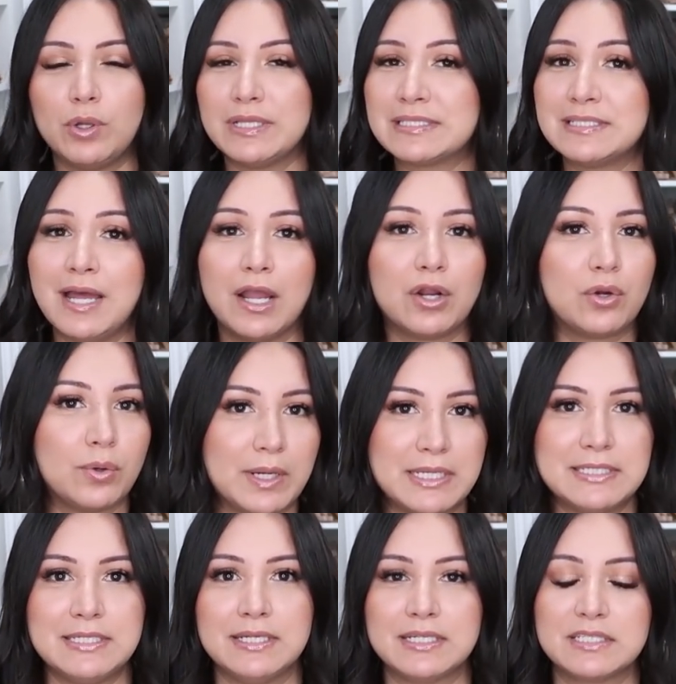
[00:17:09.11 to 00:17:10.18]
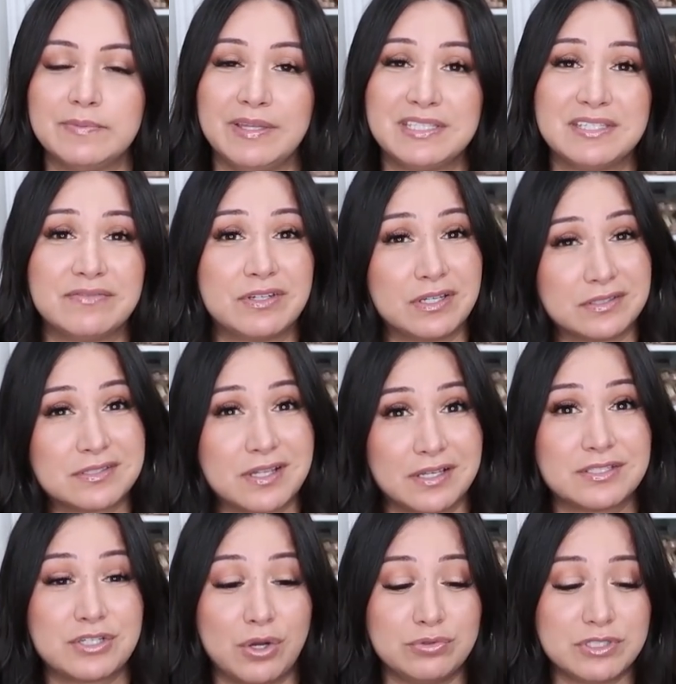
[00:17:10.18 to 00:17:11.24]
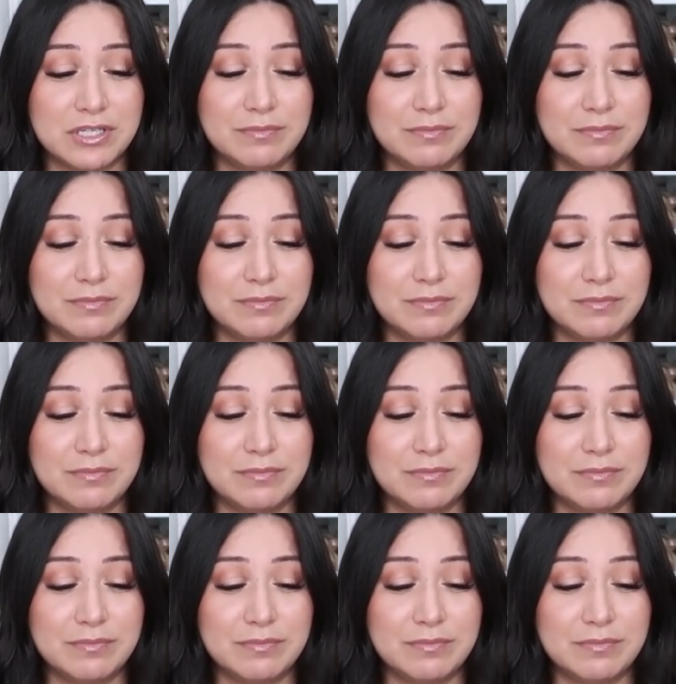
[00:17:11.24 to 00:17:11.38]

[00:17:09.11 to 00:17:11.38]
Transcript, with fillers: It's not crazy expensive because coats